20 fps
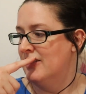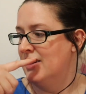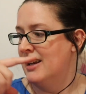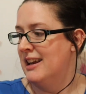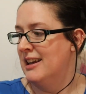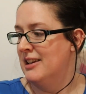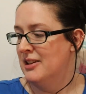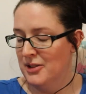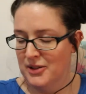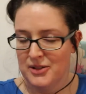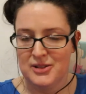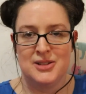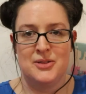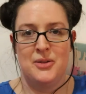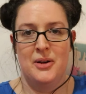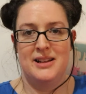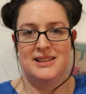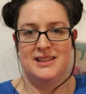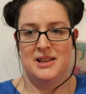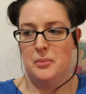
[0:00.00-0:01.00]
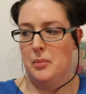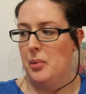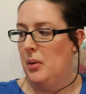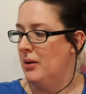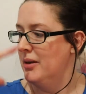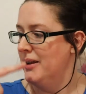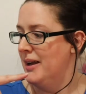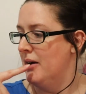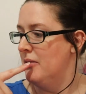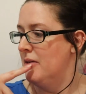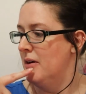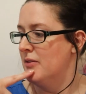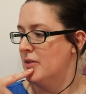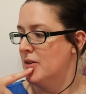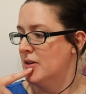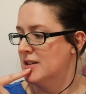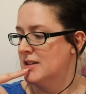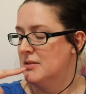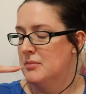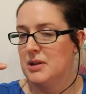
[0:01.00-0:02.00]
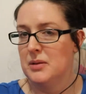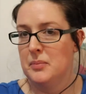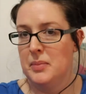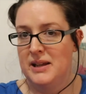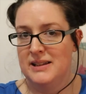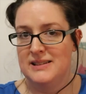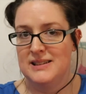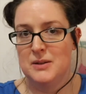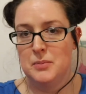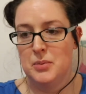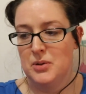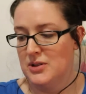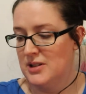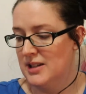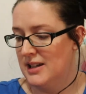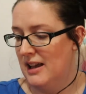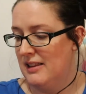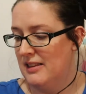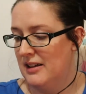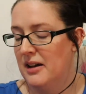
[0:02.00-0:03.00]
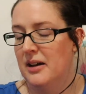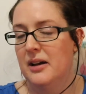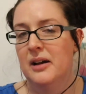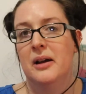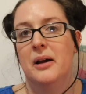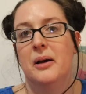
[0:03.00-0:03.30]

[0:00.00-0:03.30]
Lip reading: and it looks quite simple now I've got some of the pieces put together,